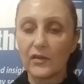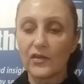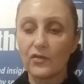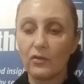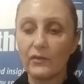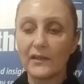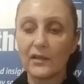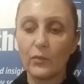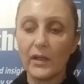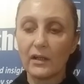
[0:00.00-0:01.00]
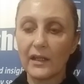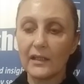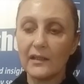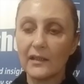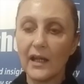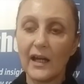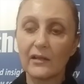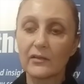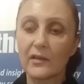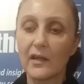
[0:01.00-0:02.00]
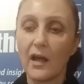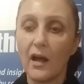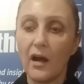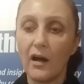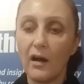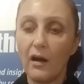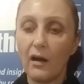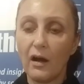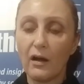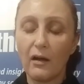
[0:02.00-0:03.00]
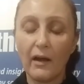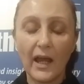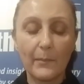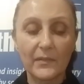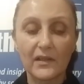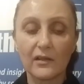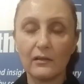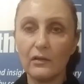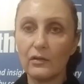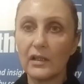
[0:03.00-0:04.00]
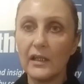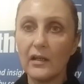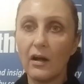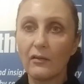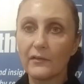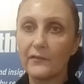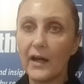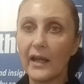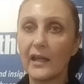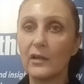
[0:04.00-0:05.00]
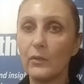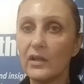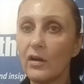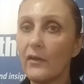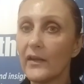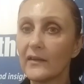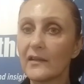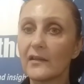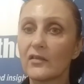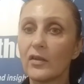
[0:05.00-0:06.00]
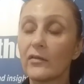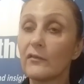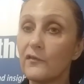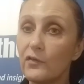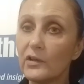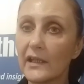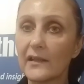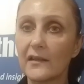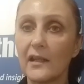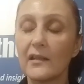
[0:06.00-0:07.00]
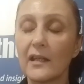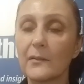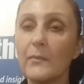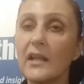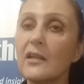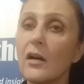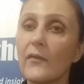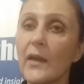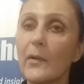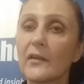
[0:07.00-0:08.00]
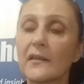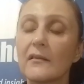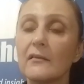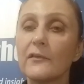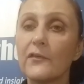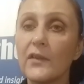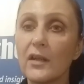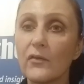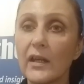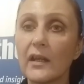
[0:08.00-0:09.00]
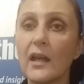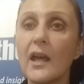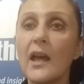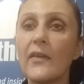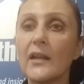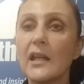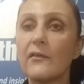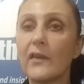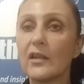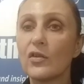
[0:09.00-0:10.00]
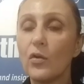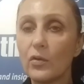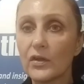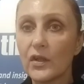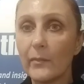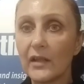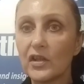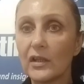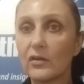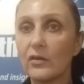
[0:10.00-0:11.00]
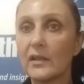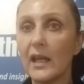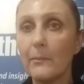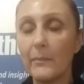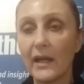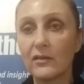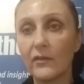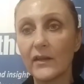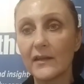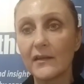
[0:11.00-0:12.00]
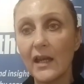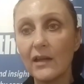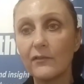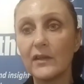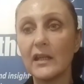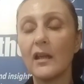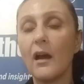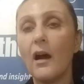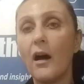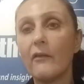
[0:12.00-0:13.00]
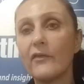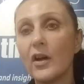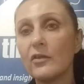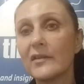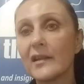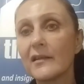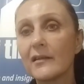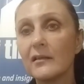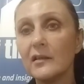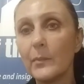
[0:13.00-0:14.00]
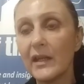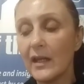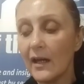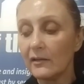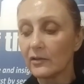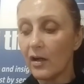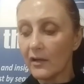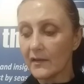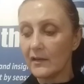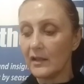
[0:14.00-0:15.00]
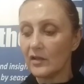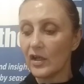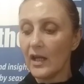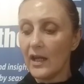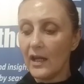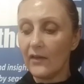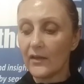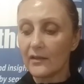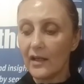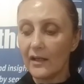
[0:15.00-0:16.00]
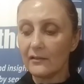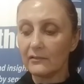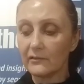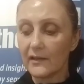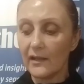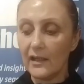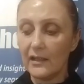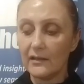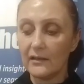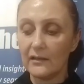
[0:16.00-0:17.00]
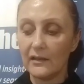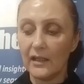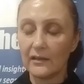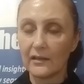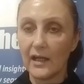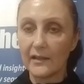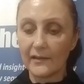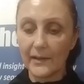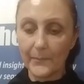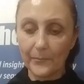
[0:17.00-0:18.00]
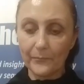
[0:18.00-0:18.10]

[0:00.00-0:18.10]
stories that we are getting out are absolutely horrifying, and we know that this is not the full extent, as many of them are still fearing that if they talk too much, it could impact on the safety of those still being held hostage in the tunnels in Gaza.